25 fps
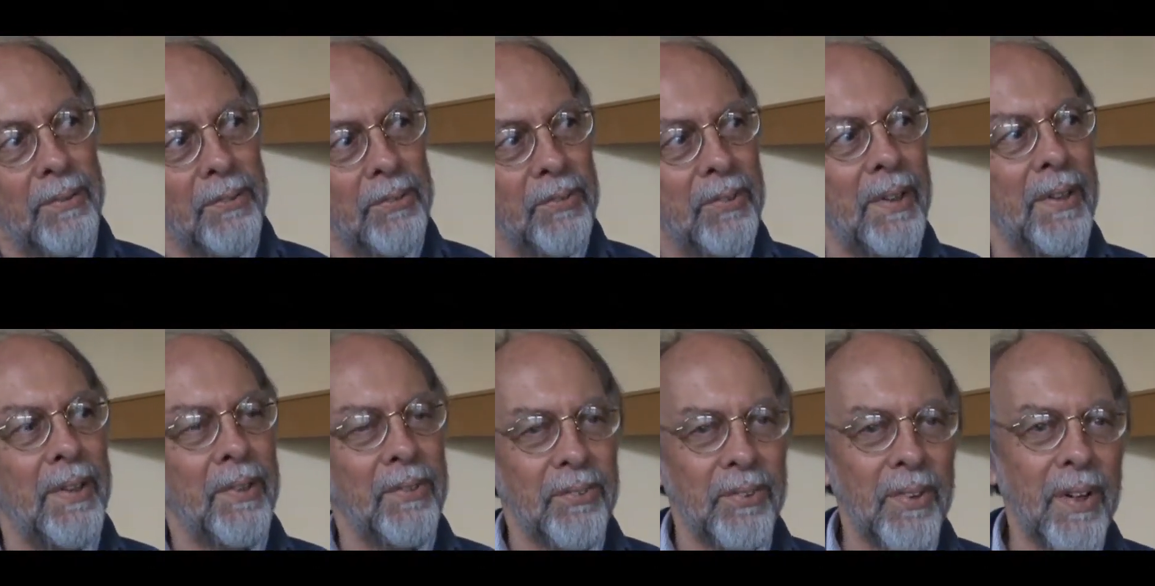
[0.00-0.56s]

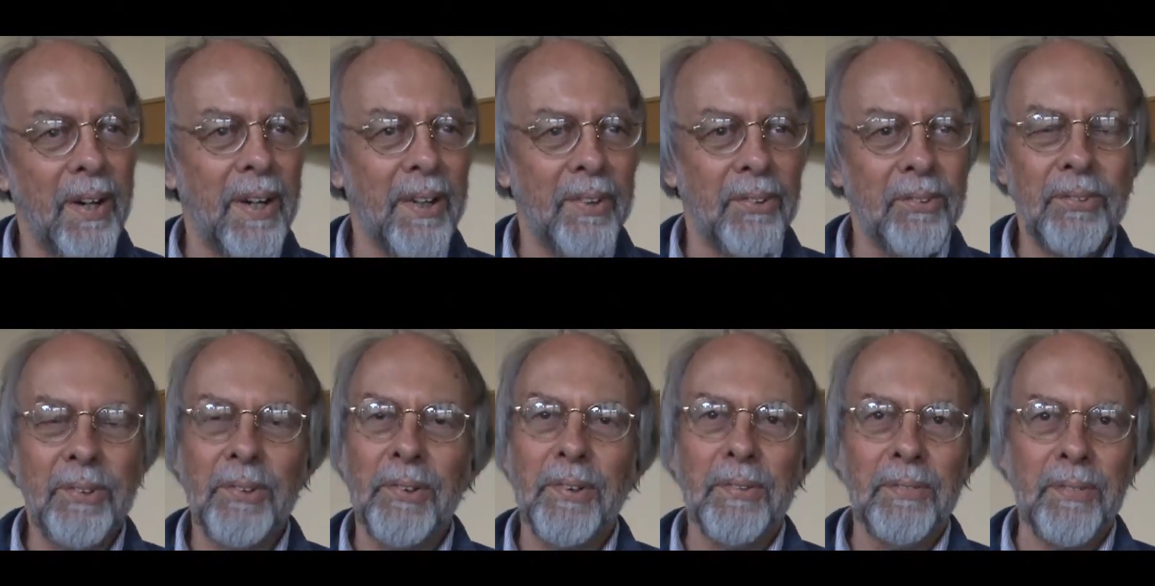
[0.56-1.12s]
jealous eyes
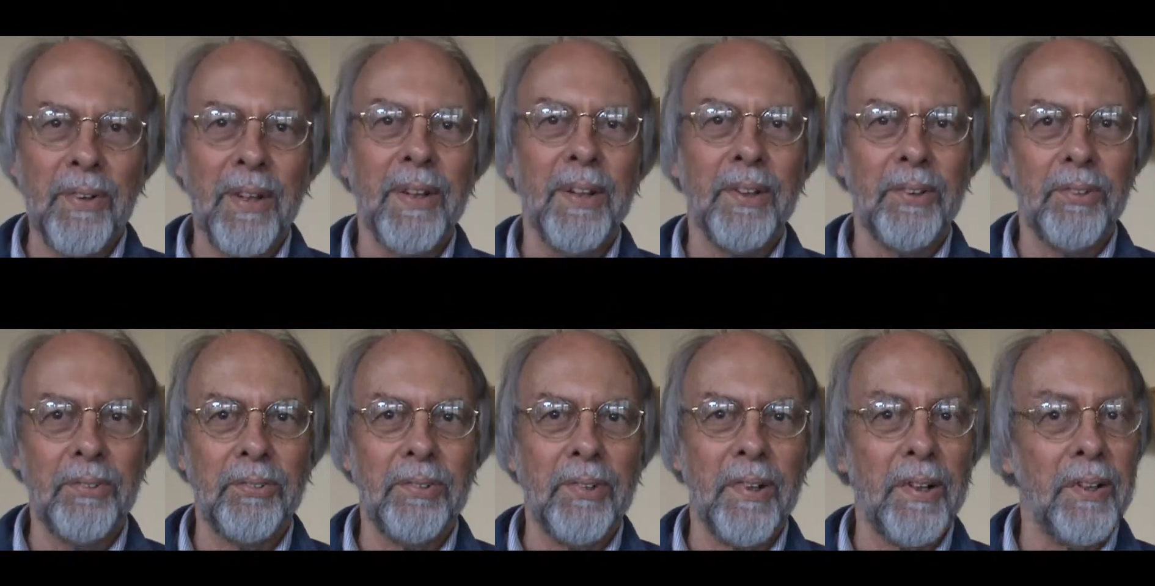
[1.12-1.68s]
toward Vedic
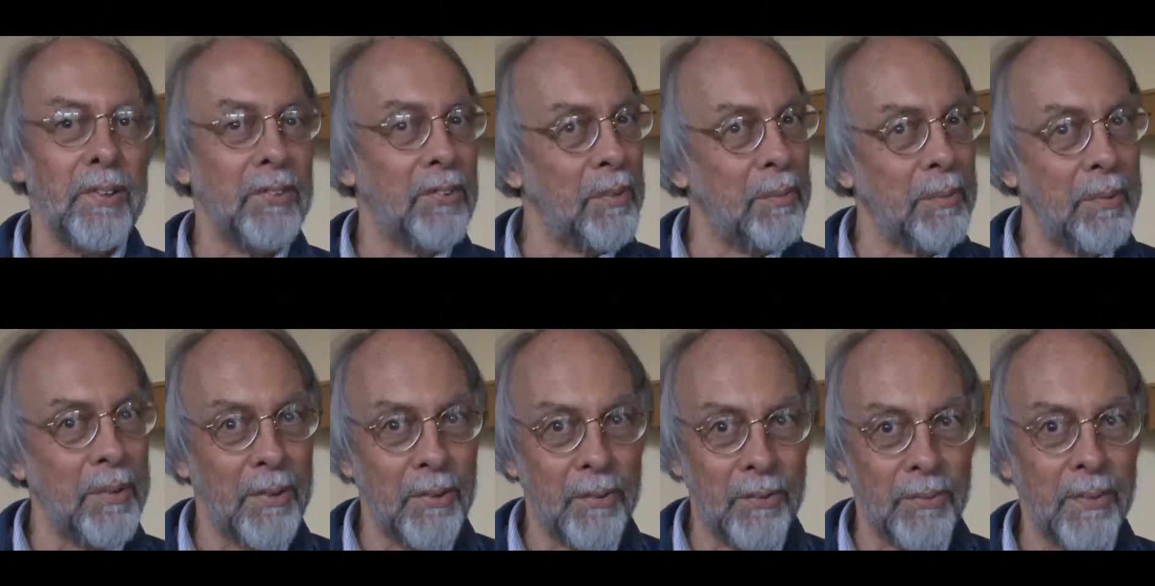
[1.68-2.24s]
astrology,
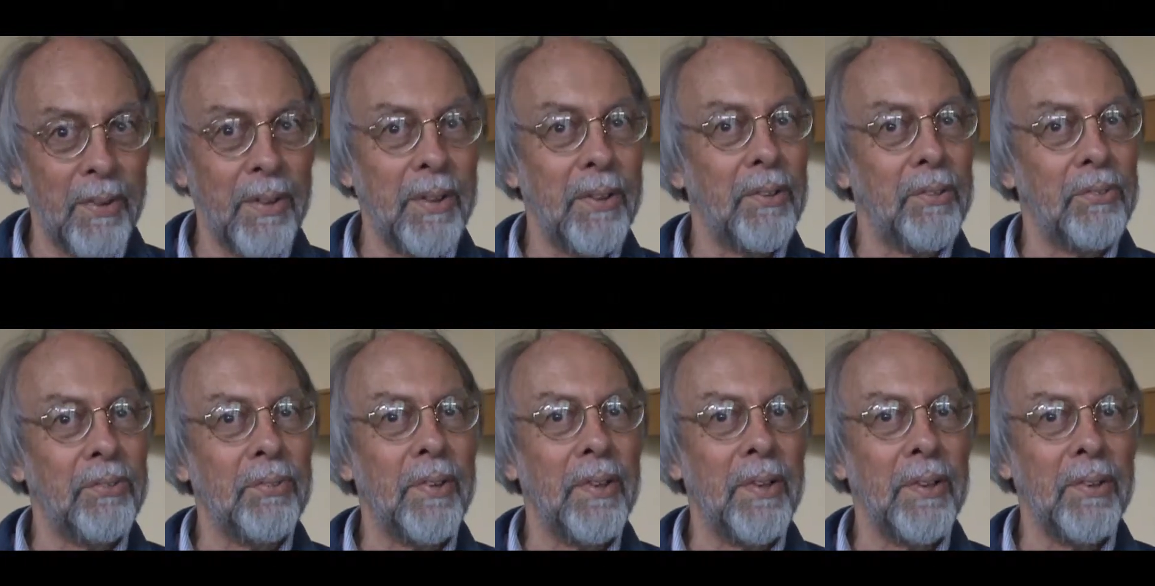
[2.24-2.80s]
because Vedic
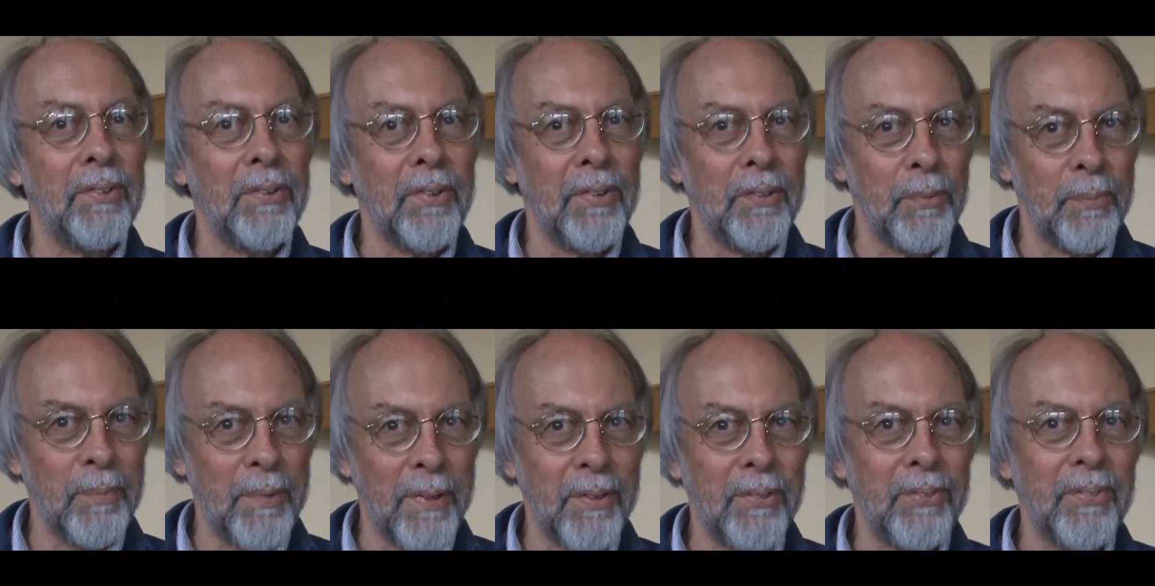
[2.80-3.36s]
astrology is
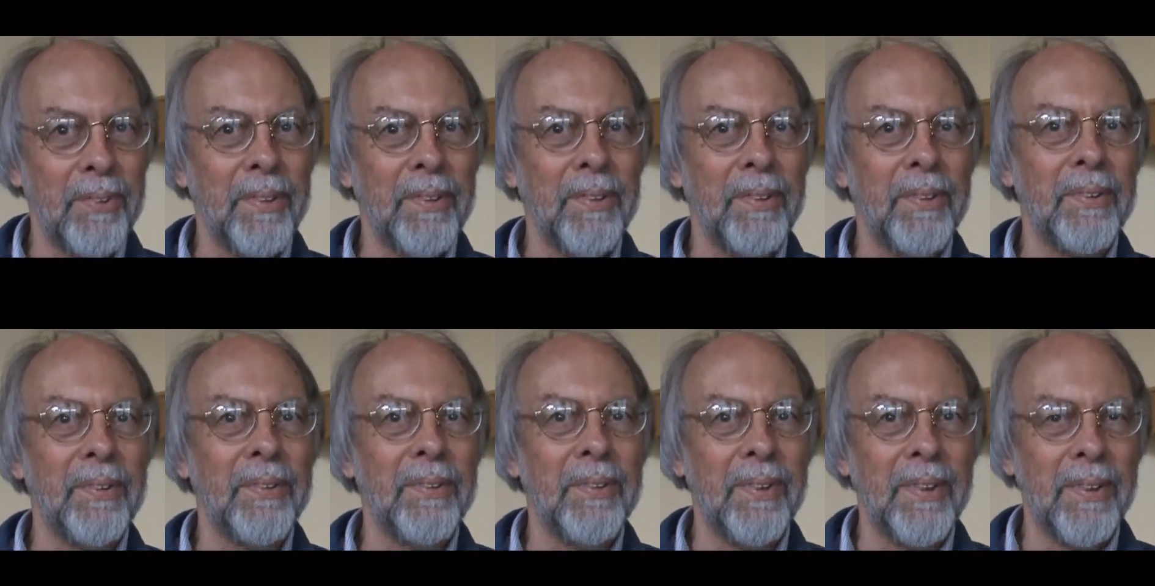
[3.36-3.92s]
based in
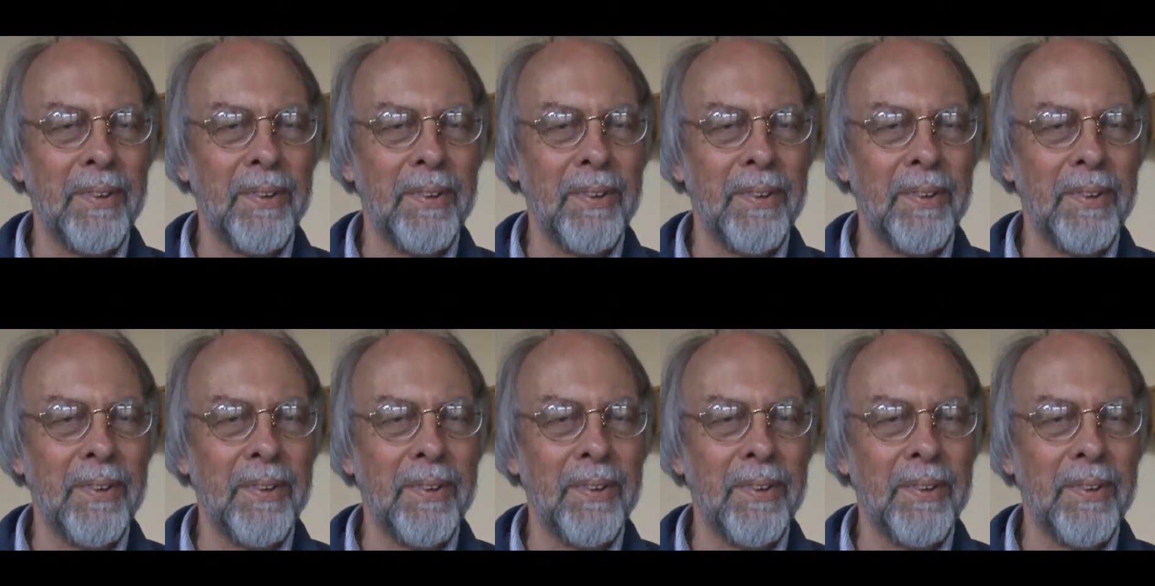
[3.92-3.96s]
the